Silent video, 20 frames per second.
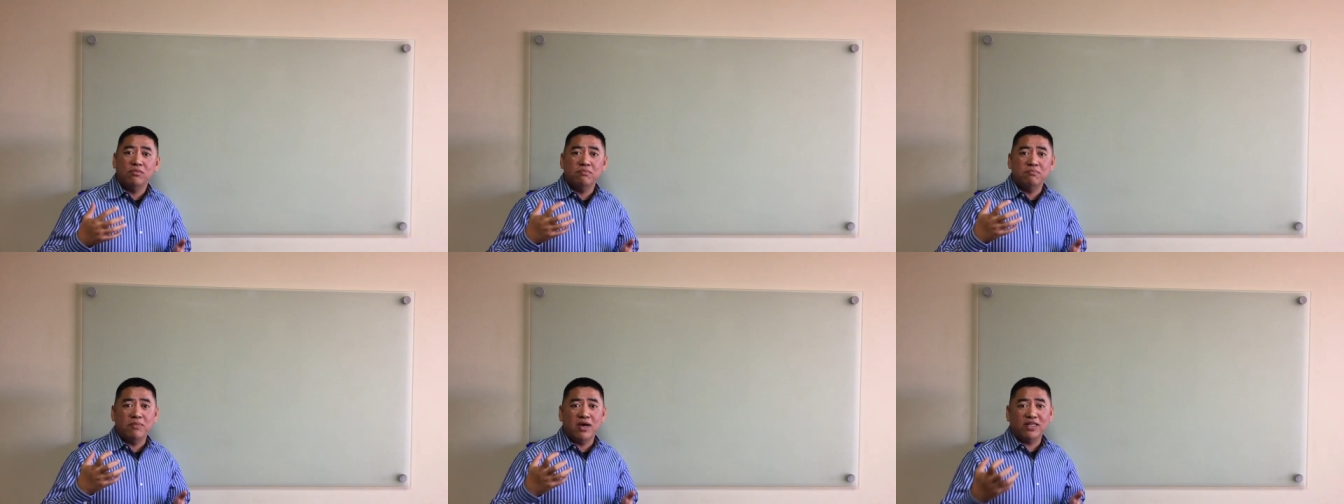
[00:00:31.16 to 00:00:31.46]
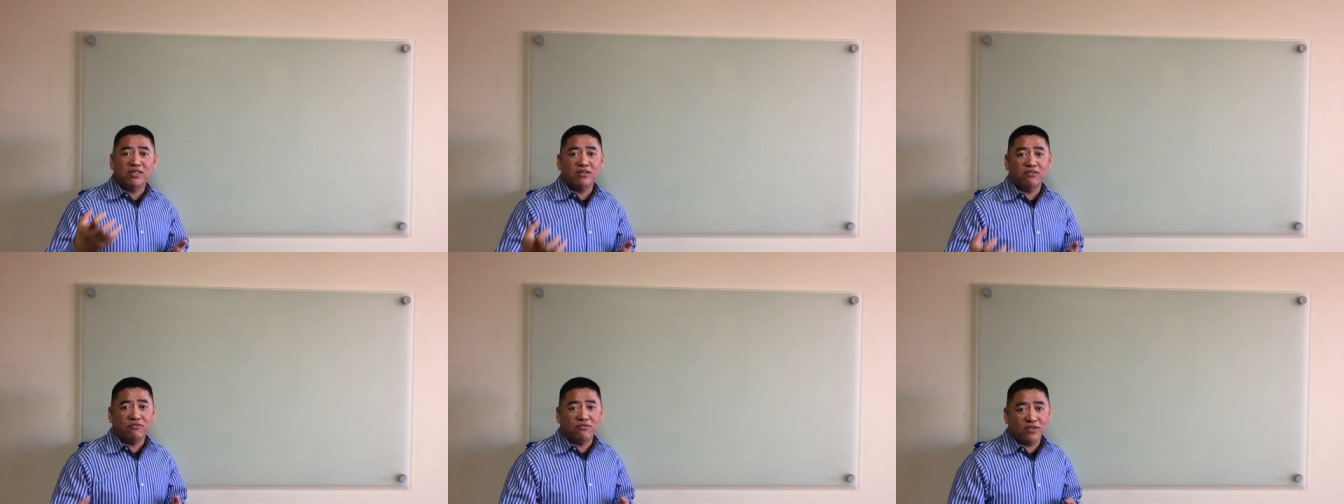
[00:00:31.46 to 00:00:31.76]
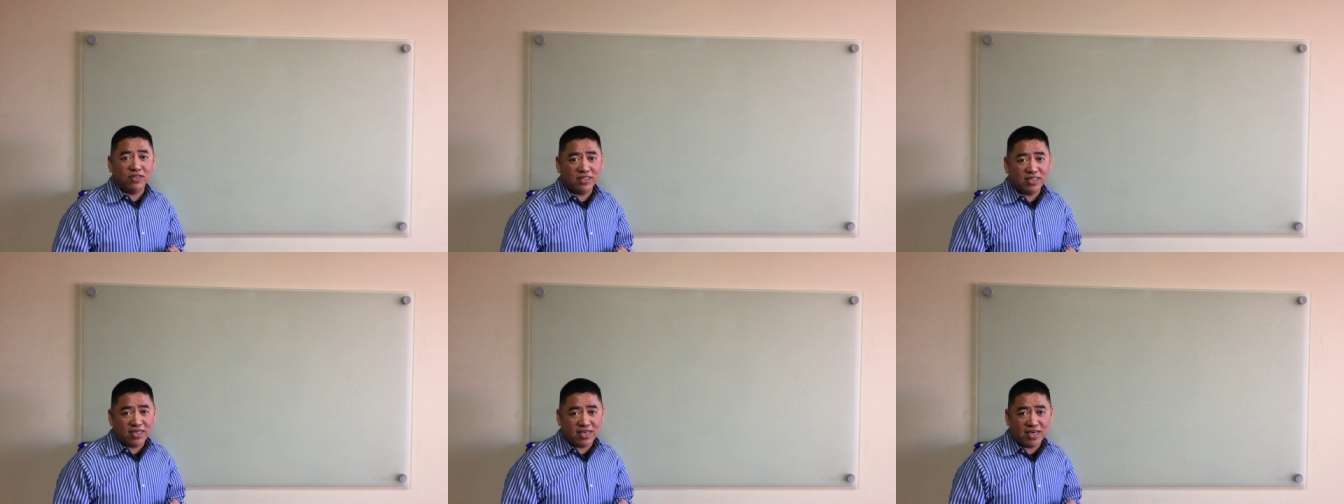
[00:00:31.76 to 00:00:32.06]
mental
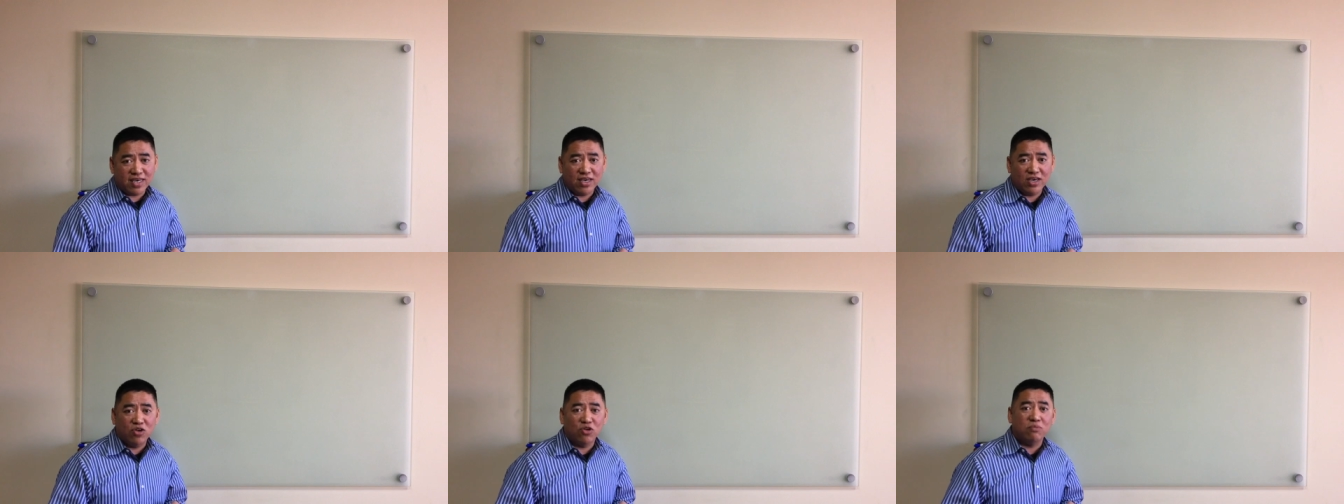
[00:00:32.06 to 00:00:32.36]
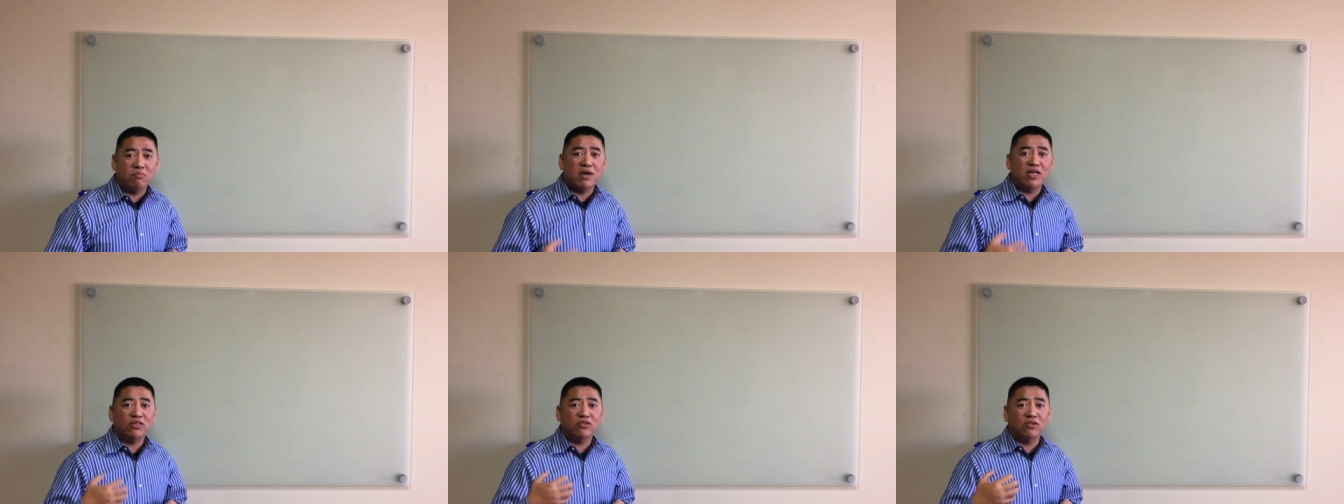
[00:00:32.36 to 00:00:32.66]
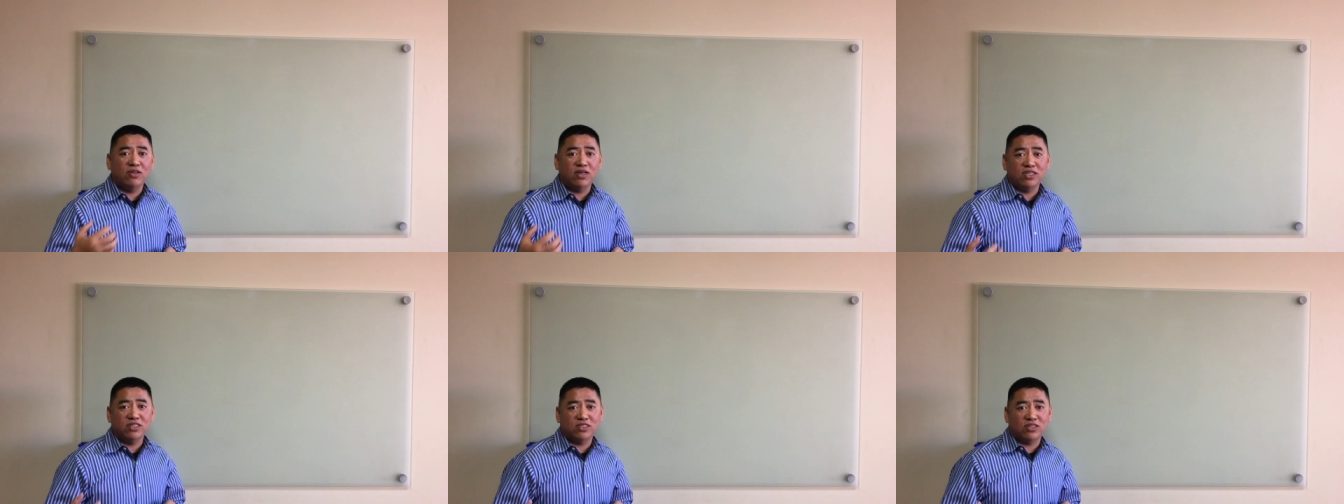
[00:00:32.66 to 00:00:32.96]
fatigue or
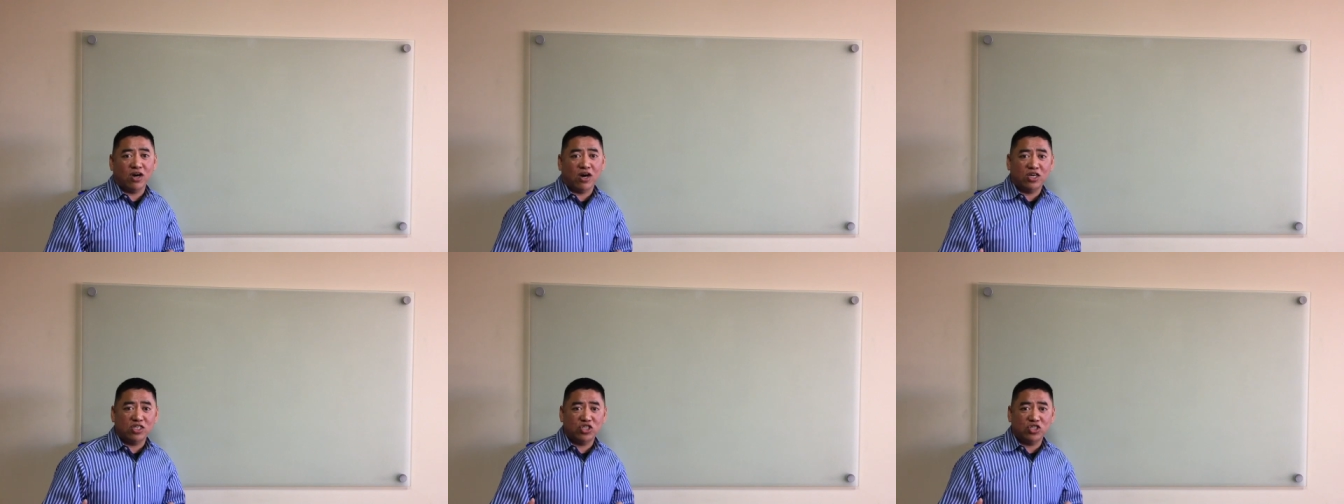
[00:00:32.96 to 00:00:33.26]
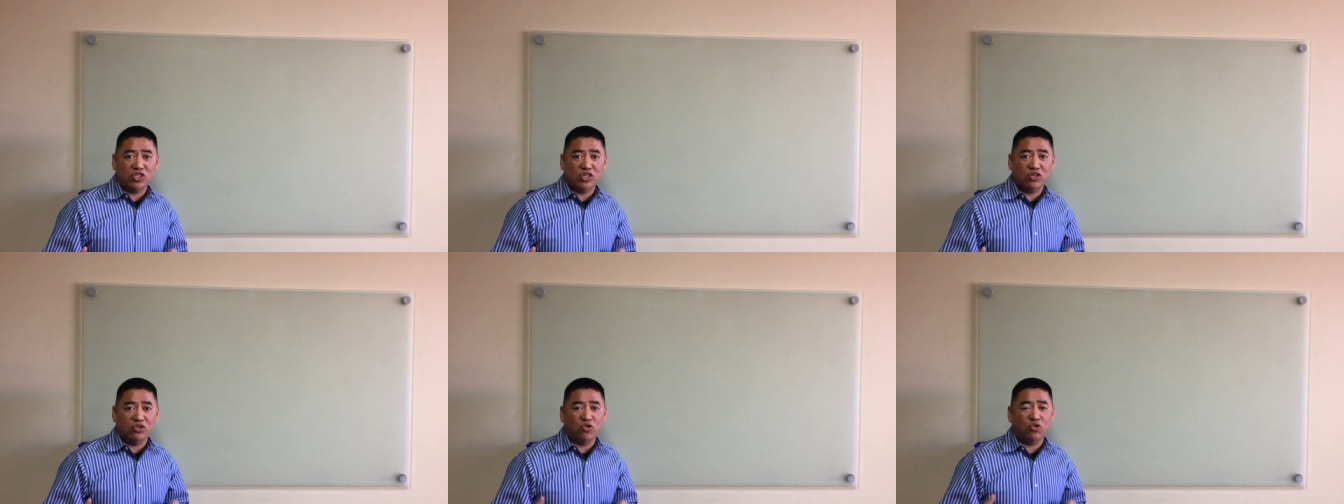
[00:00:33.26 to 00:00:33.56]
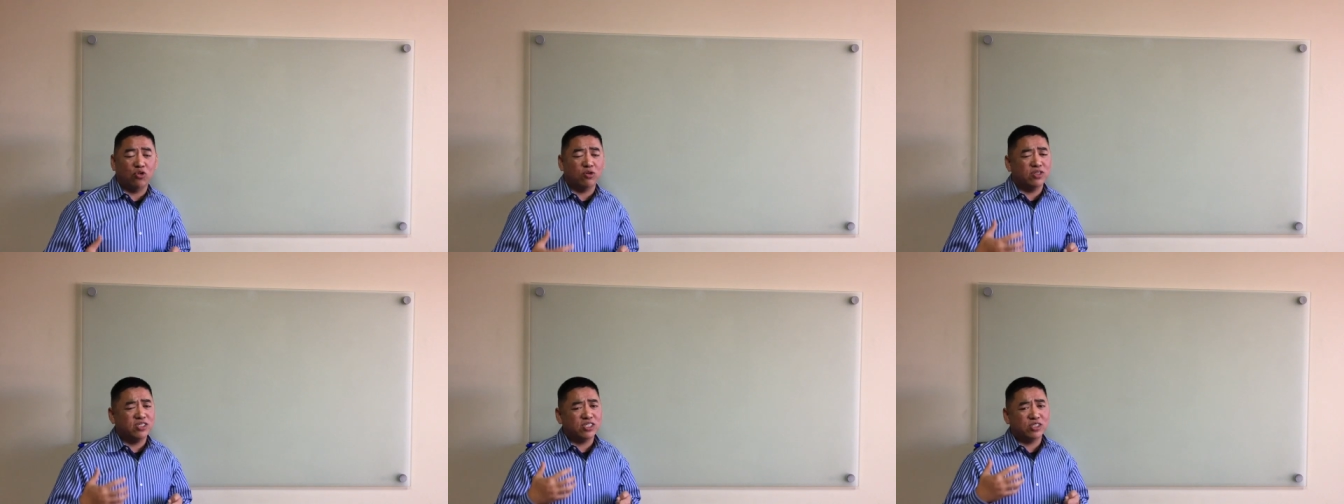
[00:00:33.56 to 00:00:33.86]
mental exhaustion
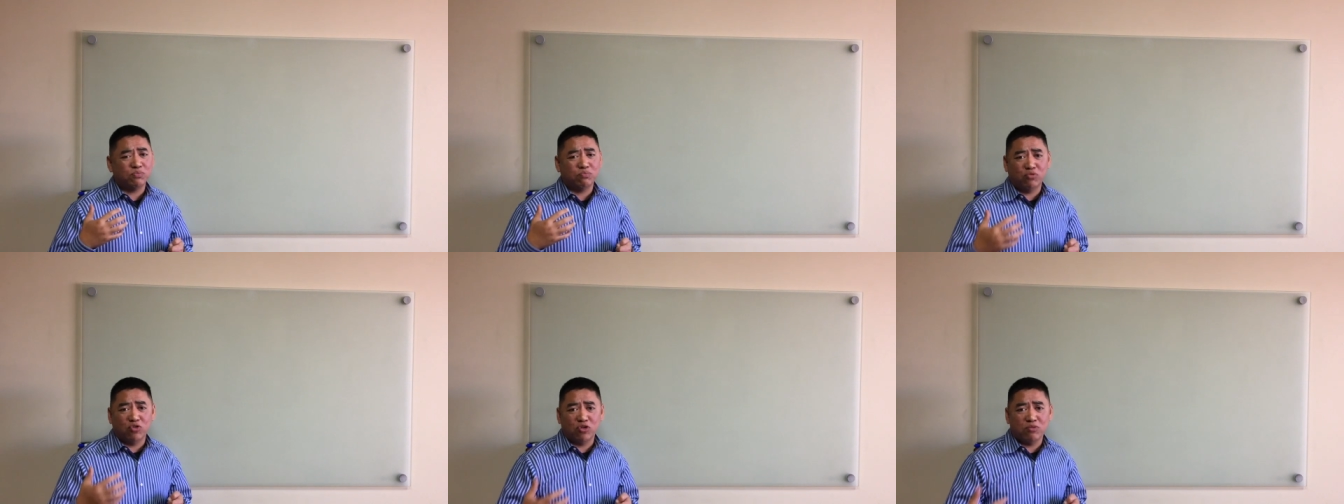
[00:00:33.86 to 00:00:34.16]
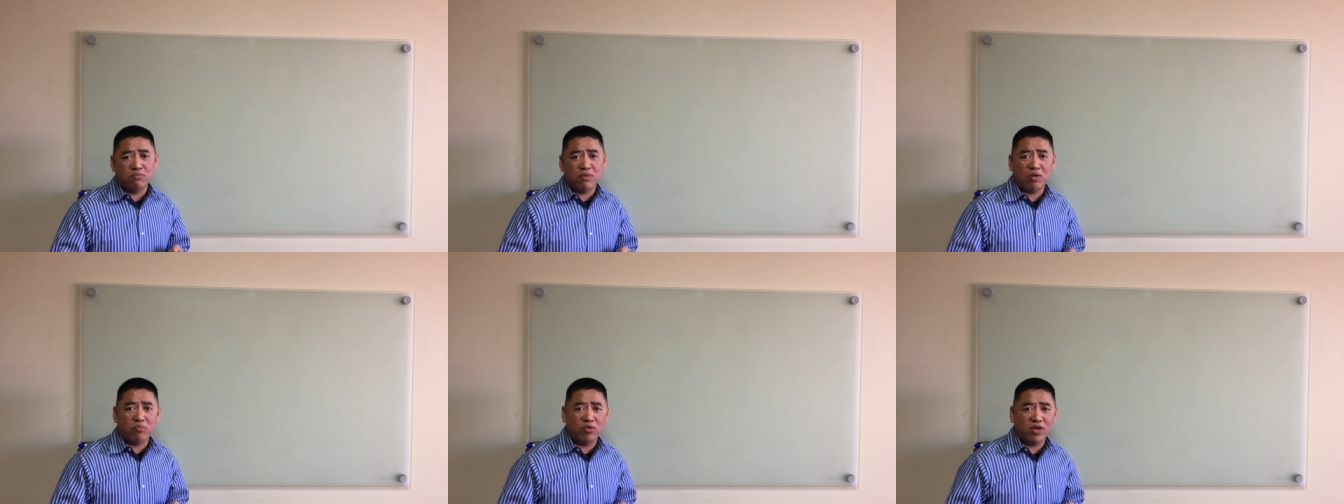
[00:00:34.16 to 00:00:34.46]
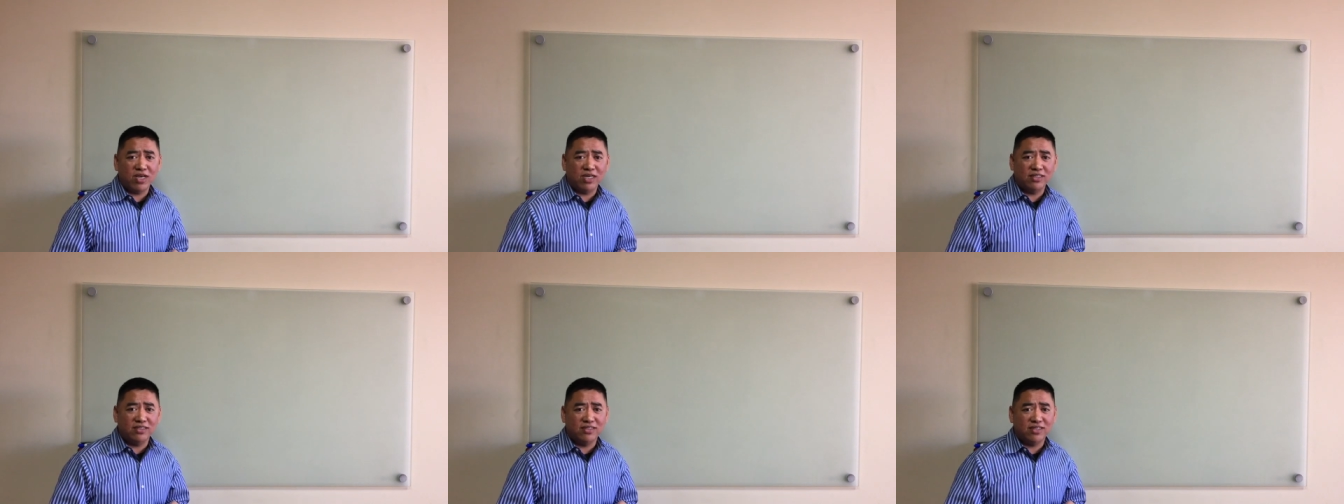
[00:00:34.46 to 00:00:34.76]
or just poor
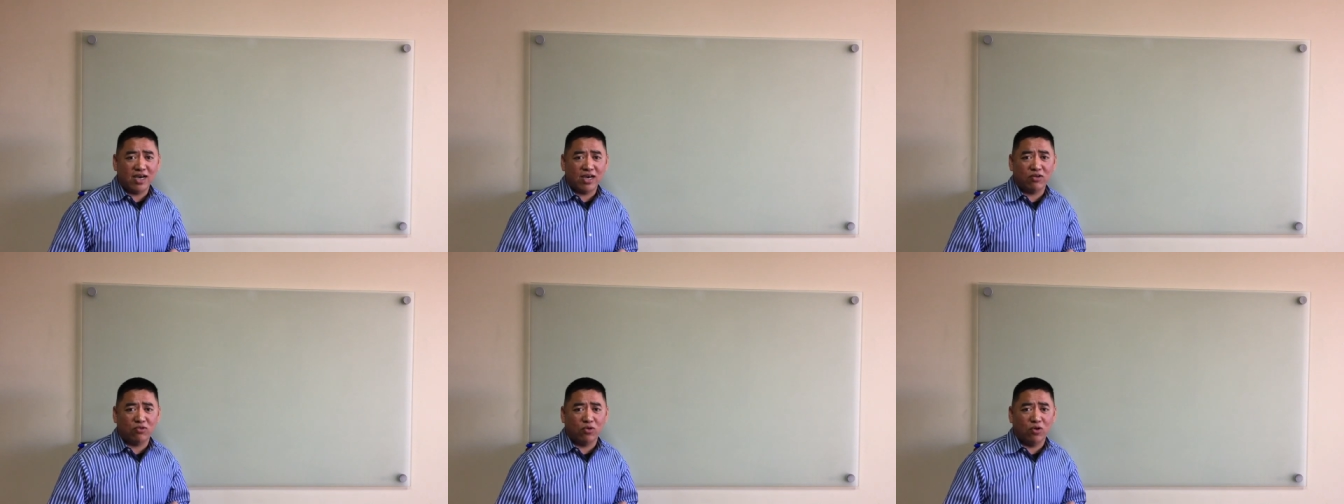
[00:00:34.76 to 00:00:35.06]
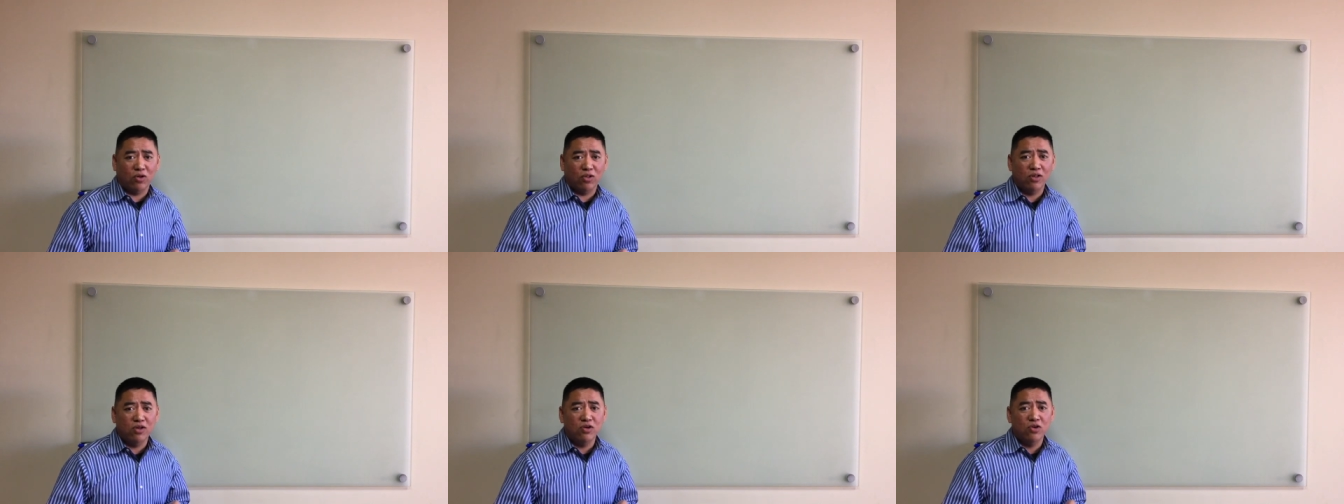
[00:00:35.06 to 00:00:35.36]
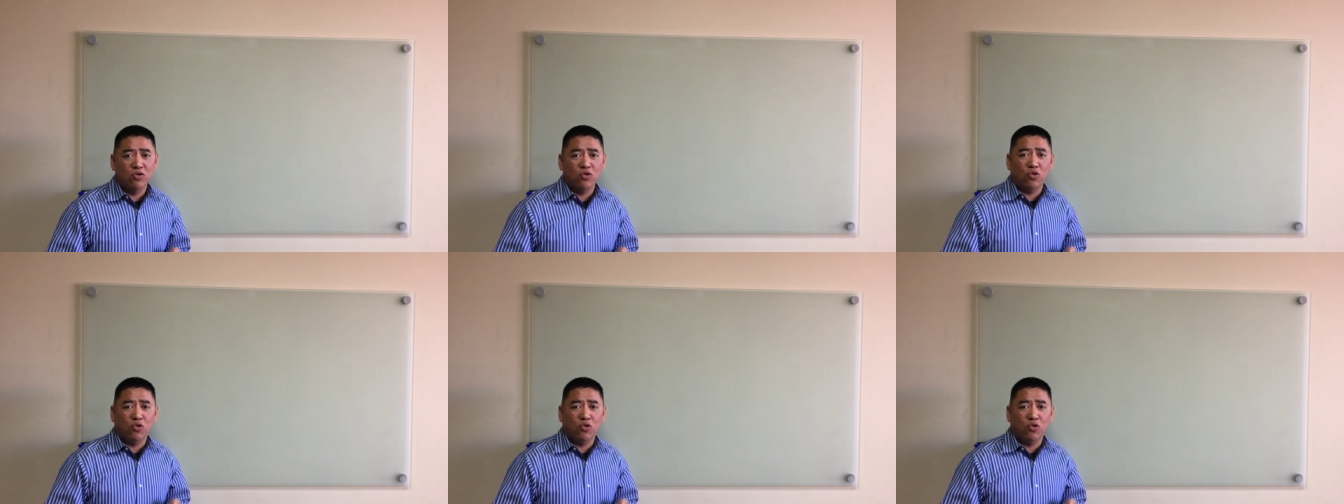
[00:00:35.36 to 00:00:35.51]
memory in general,